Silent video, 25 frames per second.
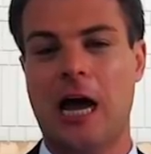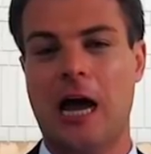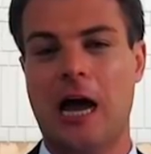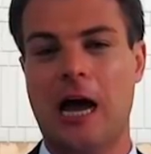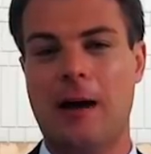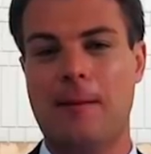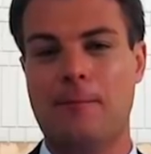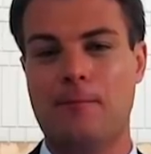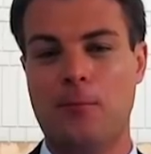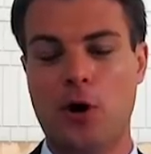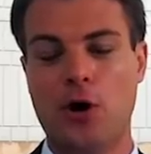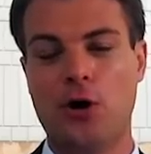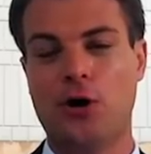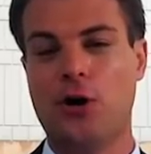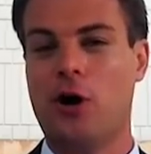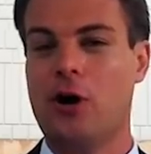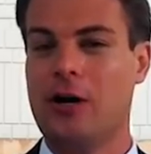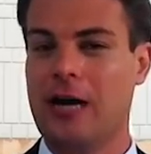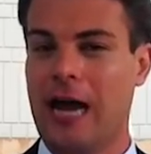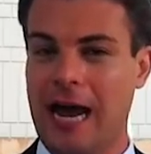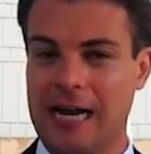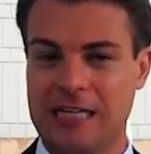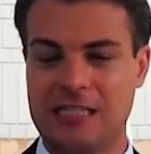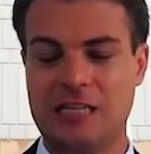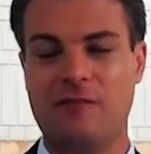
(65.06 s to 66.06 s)

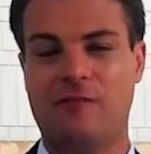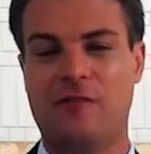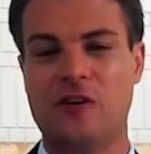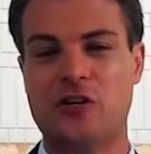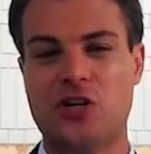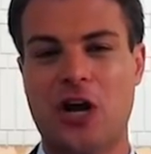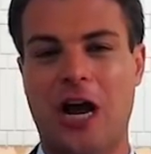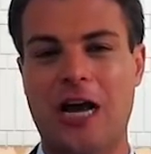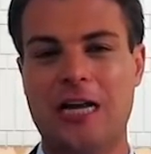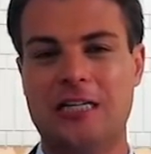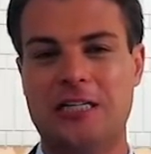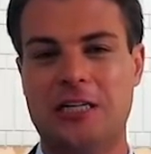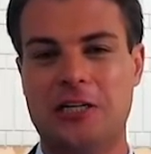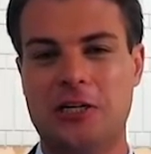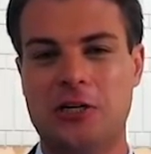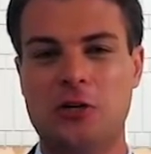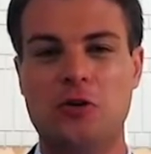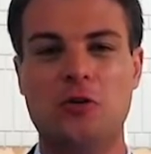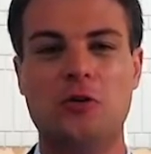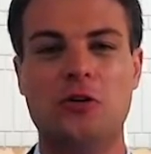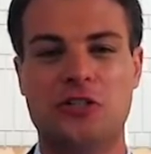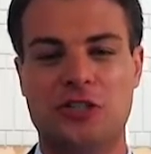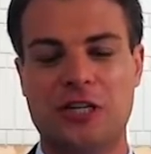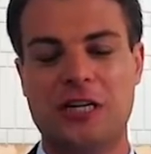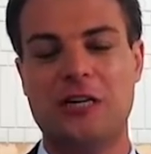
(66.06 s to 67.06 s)
Murdoch, acting for
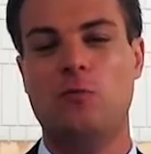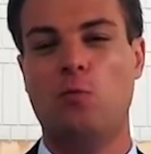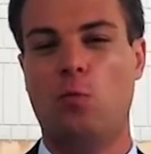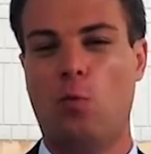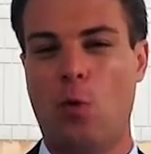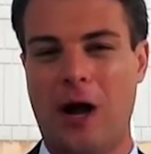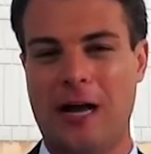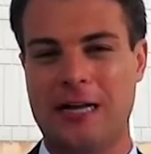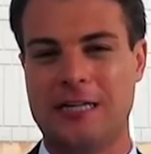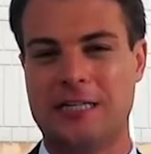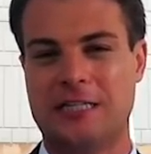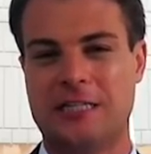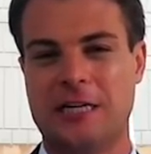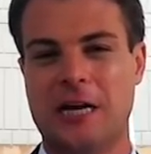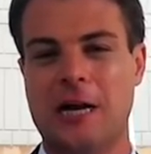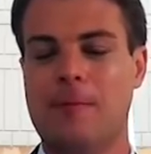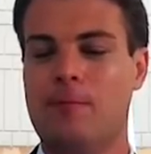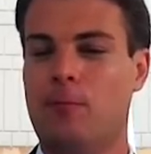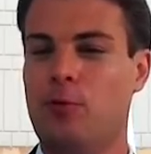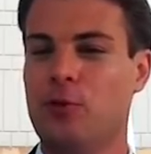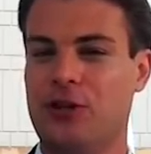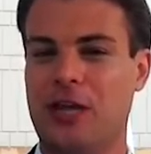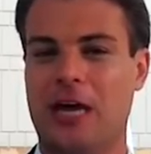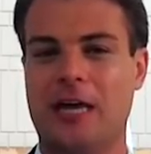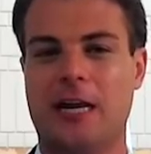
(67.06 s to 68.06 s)
JCU, didn't once
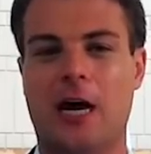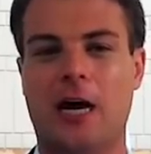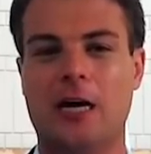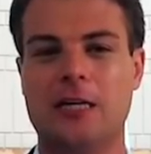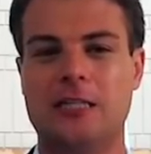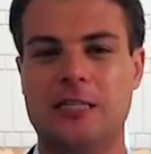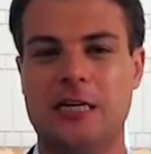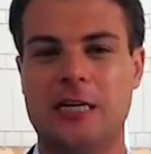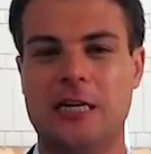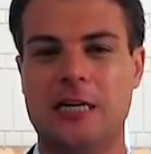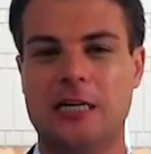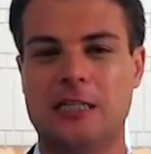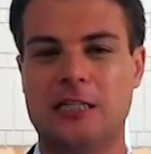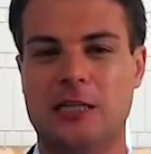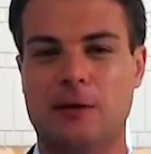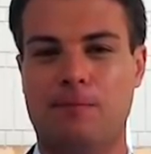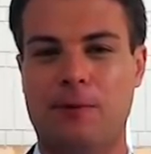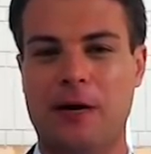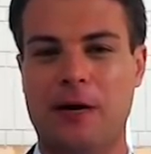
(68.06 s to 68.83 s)
put that idea to